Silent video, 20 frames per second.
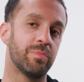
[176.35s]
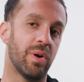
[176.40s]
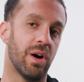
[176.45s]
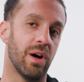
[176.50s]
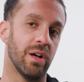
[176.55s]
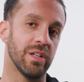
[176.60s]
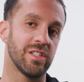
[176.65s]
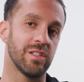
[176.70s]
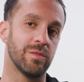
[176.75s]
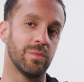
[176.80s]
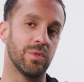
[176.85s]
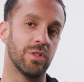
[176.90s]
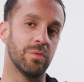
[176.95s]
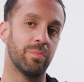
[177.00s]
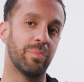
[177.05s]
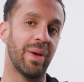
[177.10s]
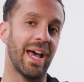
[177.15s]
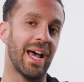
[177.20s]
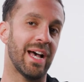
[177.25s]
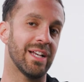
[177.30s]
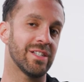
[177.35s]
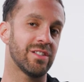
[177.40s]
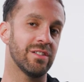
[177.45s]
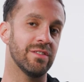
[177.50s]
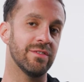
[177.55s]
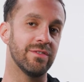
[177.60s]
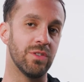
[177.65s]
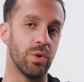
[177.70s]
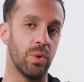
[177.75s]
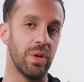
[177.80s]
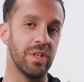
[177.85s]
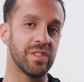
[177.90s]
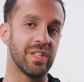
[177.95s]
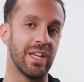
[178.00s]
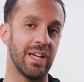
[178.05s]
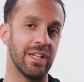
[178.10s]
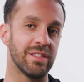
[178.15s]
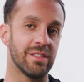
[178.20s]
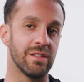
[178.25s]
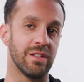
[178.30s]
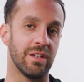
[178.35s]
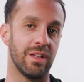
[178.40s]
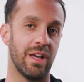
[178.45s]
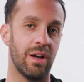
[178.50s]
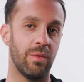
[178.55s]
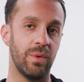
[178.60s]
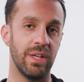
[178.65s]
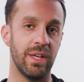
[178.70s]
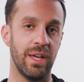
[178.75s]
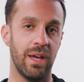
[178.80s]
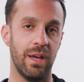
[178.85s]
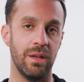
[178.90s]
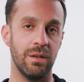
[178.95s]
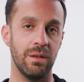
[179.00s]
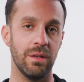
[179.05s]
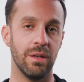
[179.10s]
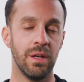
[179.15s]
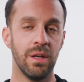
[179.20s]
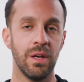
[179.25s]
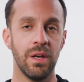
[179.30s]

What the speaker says: possible passive noise canceling that we can.